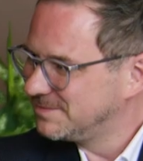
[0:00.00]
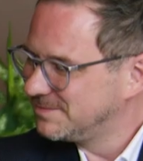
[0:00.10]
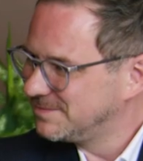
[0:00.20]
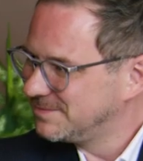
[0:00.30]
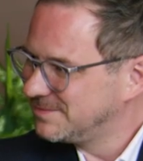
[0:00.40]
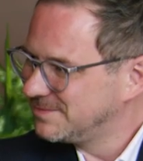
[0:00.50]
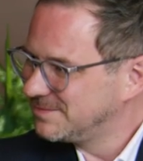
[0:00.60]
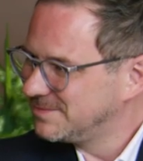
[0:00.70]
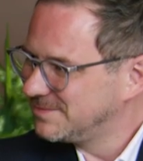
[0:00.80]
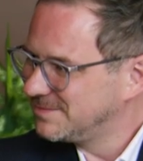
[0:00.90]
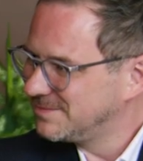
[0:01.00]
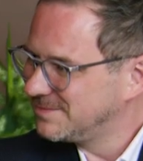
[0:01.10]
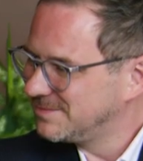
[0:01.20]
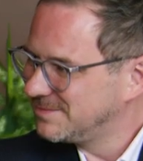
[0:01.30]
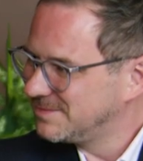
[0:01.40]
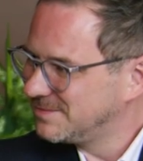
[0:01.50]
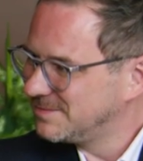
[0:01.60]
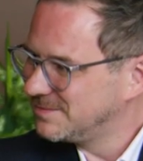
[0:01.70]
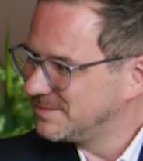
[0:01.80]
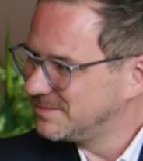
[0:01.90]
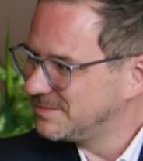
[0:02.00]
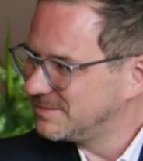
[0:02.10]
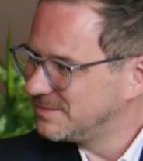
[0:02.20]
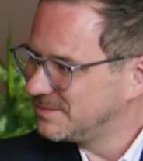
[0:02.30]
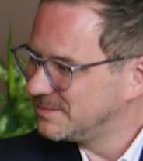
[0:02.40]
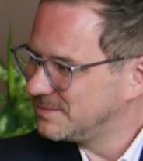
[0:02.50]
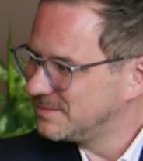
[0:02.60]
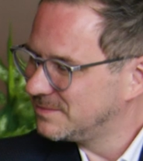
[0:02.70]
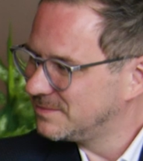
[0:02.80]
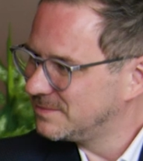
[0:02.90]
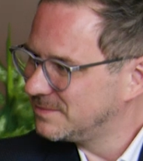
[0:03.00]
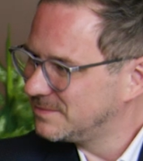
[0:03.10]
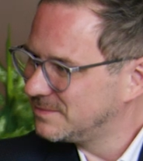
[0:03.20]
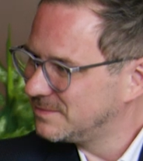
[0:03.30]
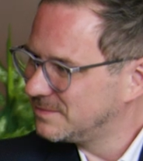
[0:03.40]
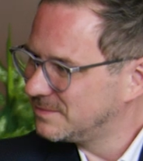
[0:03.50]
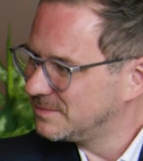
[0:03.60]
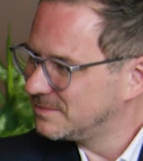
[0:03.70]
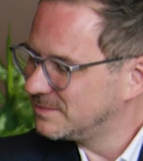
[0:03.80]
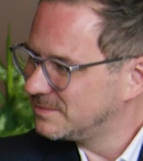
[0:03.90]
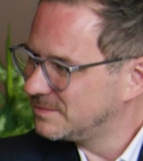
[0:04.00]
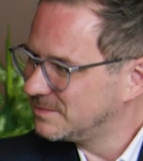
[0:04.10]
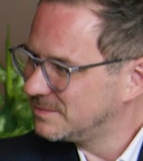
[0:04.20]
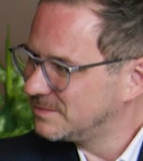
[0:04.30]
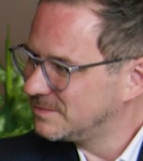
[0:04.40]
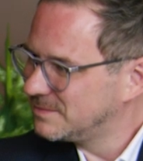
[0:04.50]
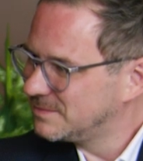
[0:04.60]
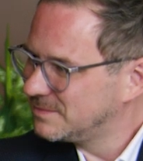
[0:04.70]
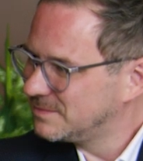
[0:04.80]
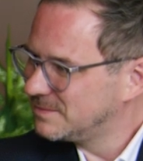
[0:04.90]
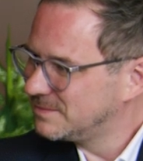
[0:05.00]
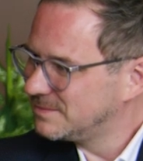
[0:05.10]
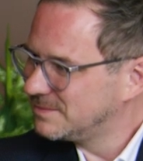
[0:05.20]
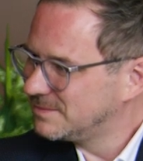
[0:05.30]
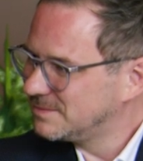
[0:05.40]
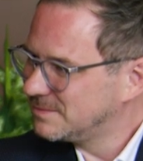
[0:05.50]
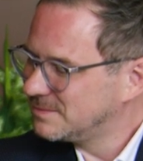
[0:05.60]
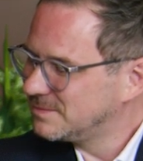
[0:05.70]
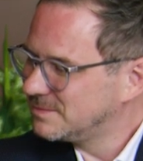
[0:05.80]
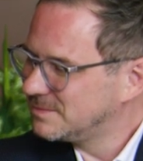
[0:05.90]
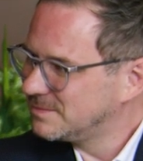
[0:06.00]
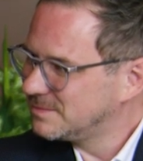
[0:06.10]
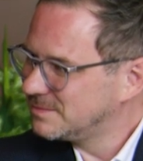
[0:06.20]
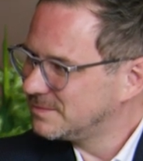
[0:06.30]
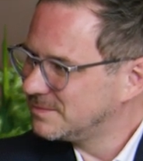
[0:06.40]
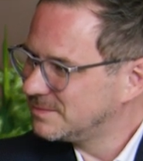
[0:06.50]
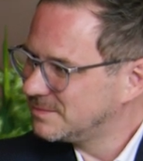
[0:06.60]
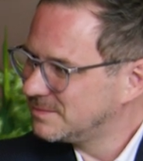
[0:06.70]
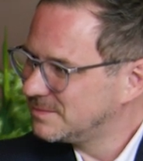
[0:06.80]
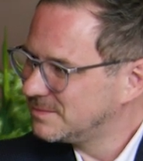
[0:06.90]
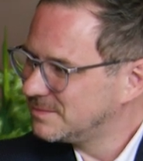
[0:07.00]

[no speech]